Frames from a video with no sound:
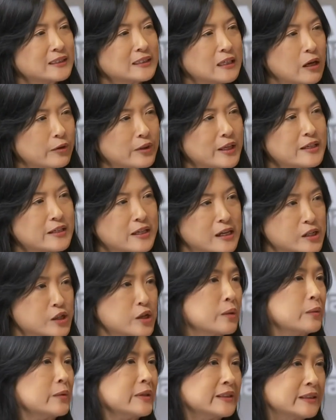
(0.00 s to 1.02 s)
Southeast
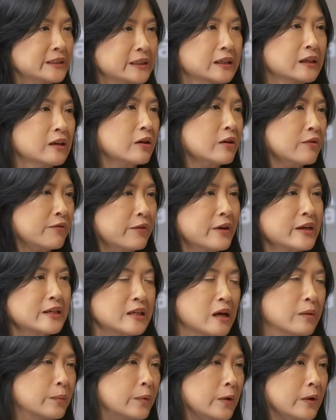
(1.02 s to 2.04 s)
Asia, we see a lot of, for
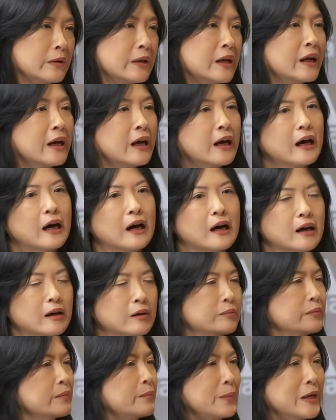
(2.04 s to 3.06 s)
example, uh,
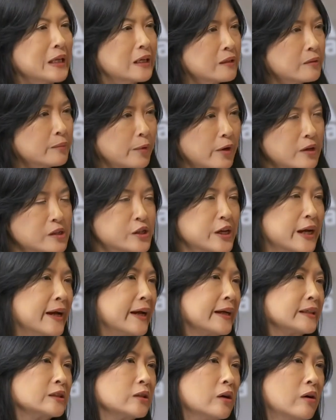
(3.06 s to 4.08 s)
peatland
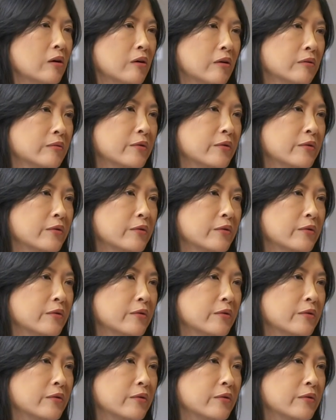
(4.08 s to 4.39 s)
projects or